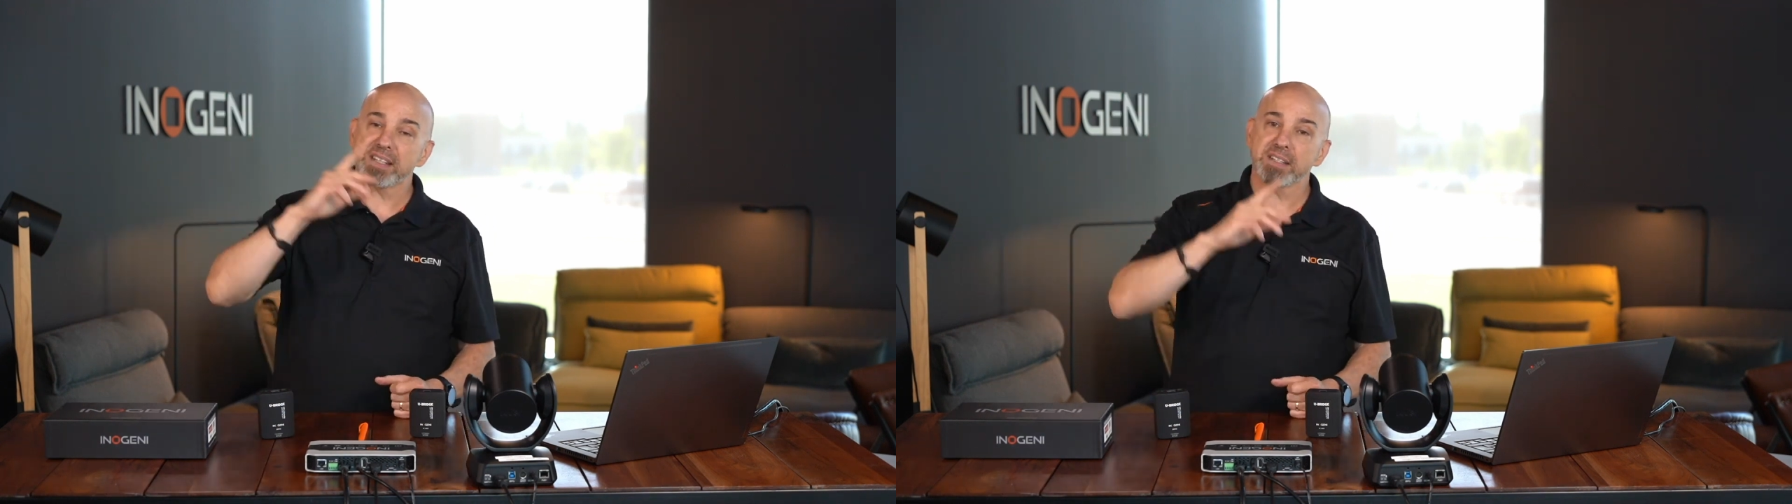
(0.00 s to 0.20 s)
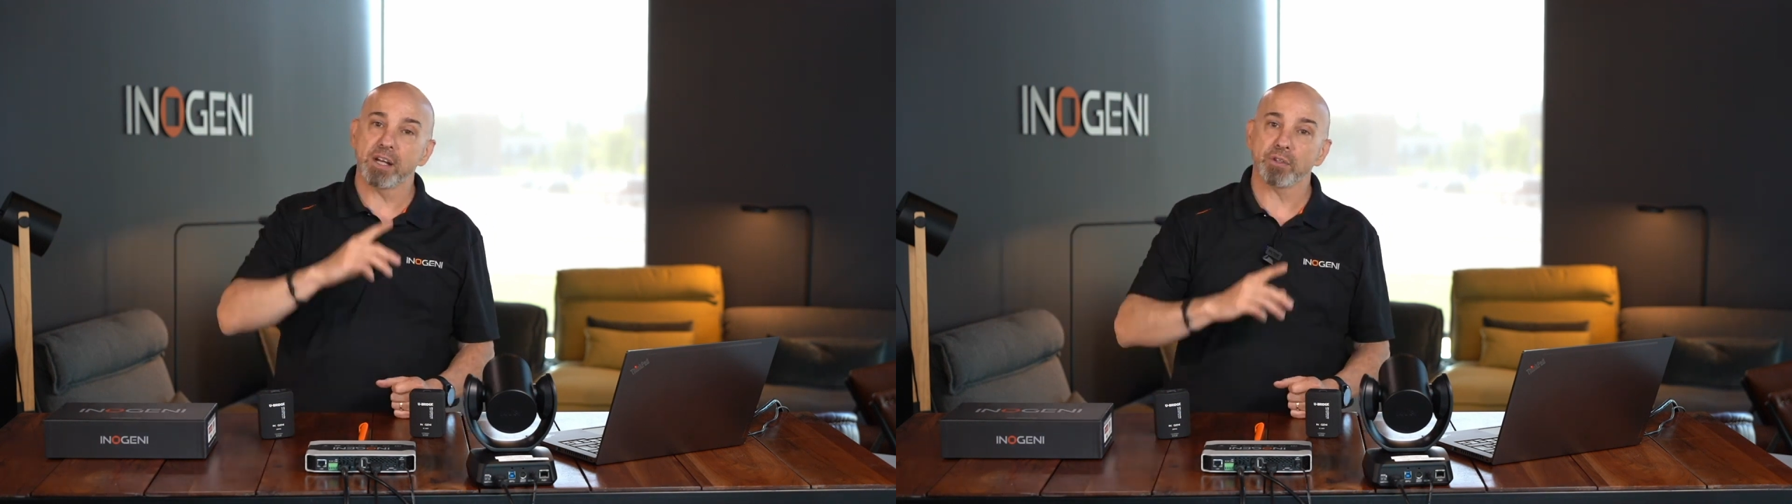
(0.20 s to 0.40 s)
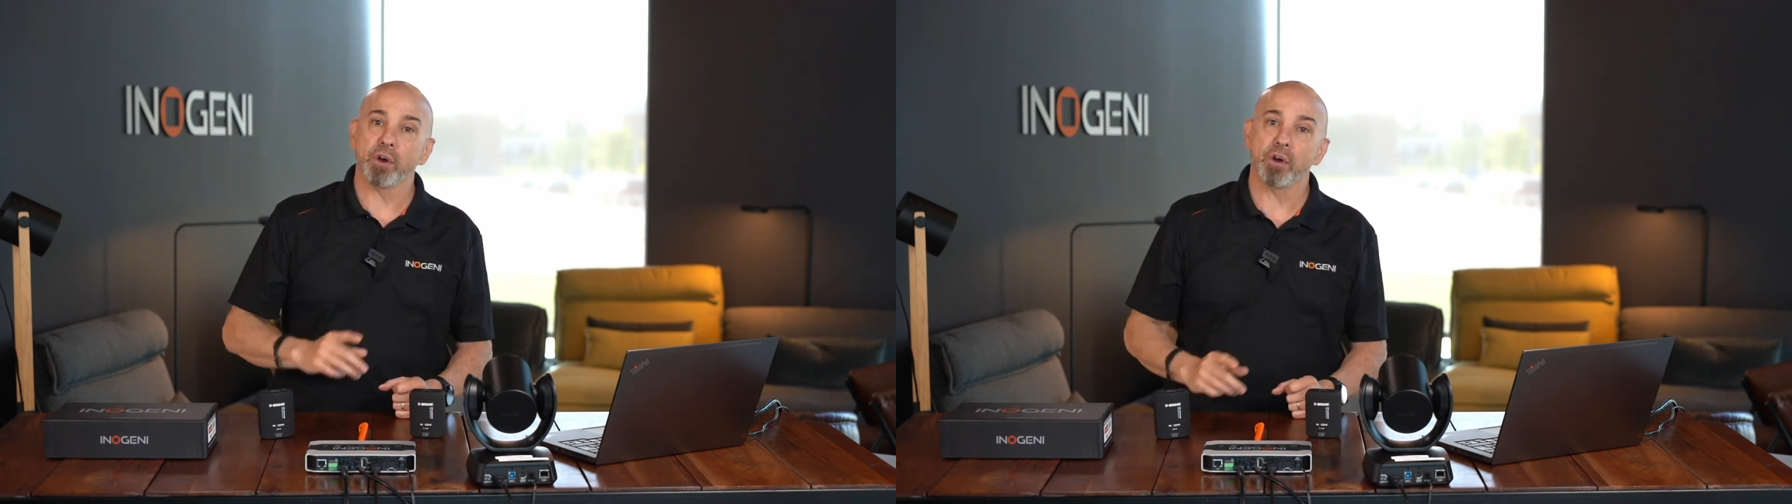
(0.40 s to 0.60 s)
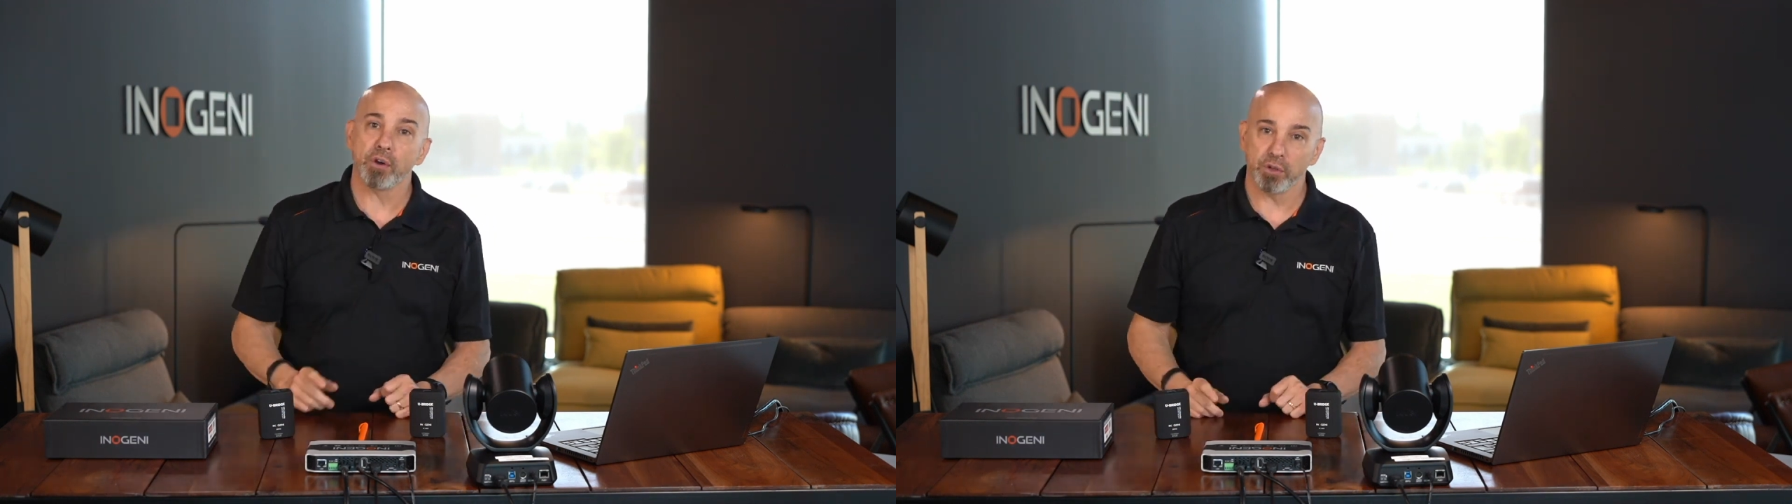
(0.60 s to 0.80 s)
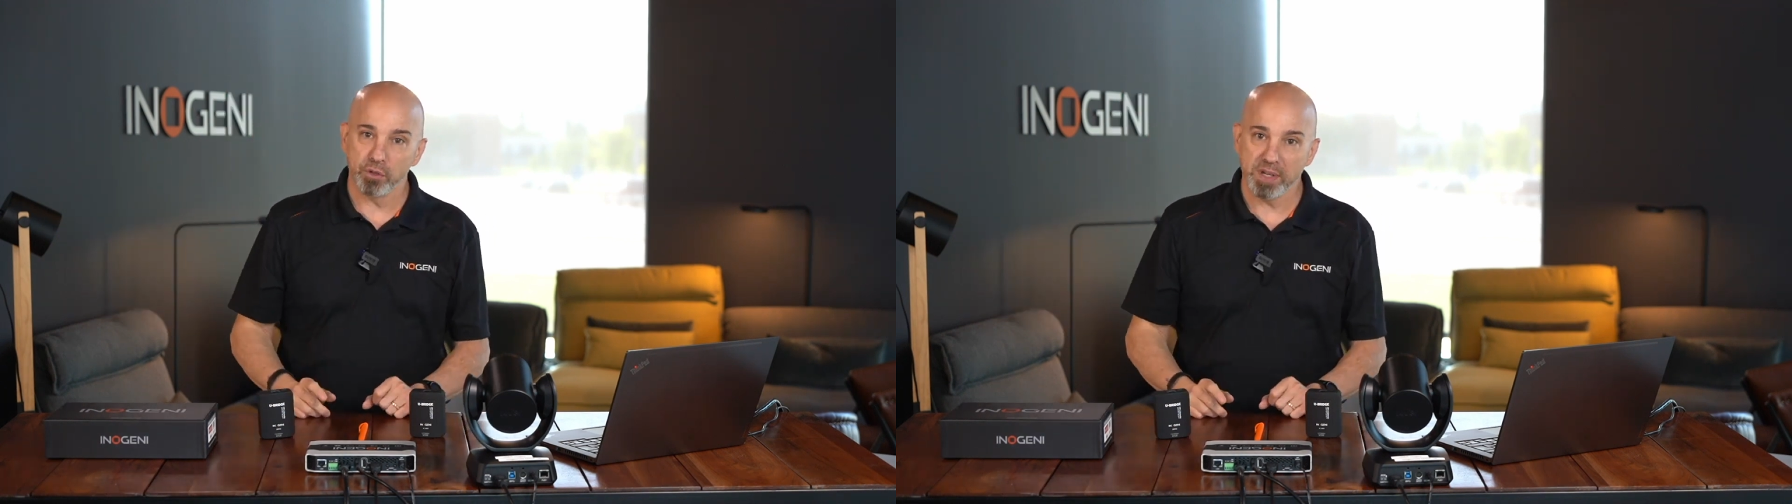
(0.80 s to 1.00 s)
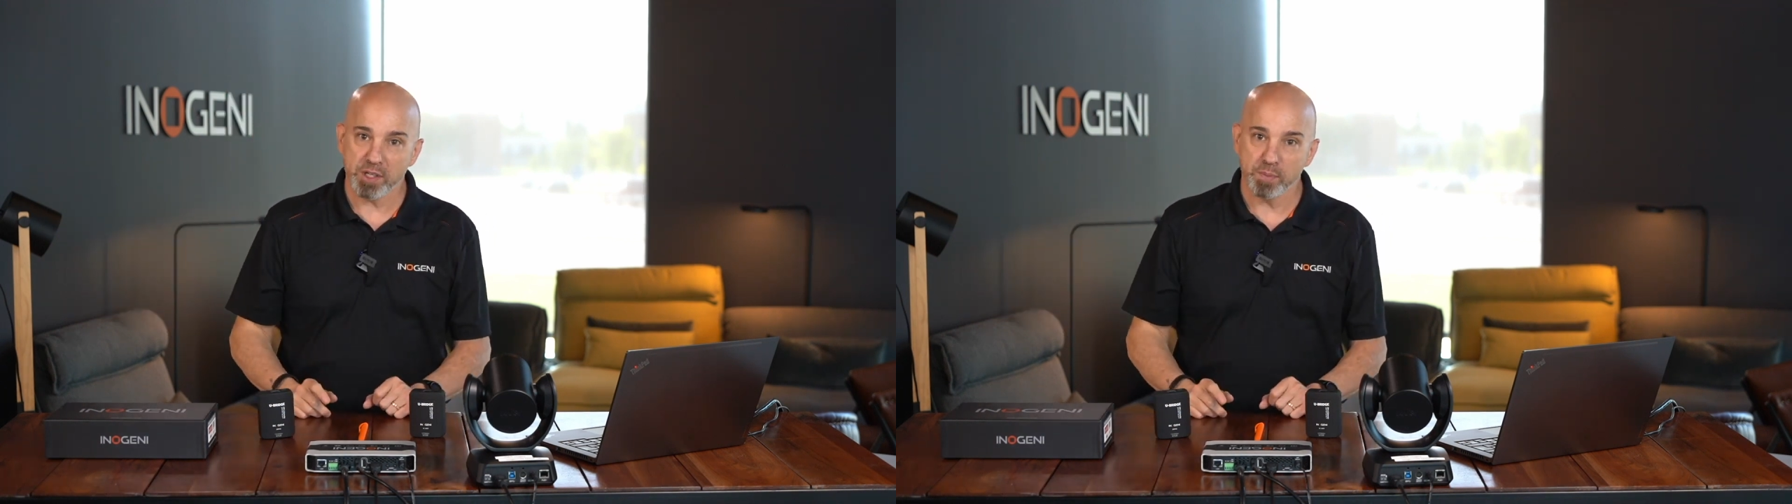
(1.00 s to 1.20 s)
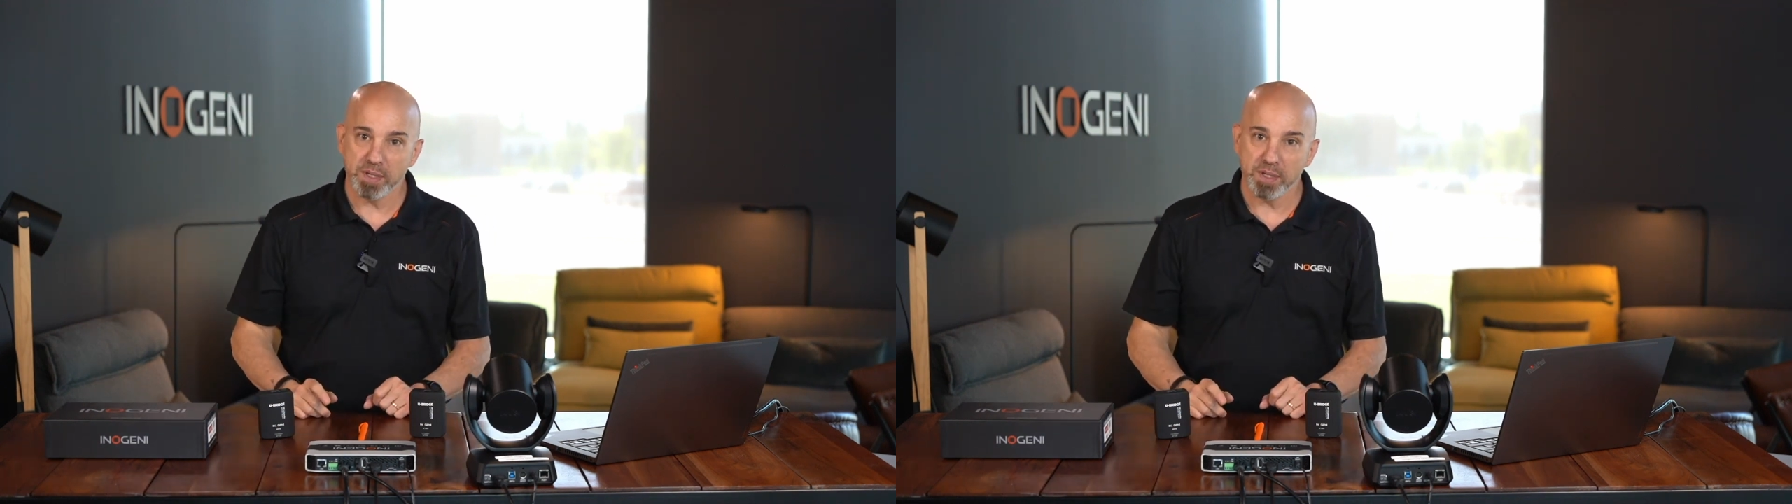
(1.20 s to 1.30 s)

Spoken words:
types of cameras we have.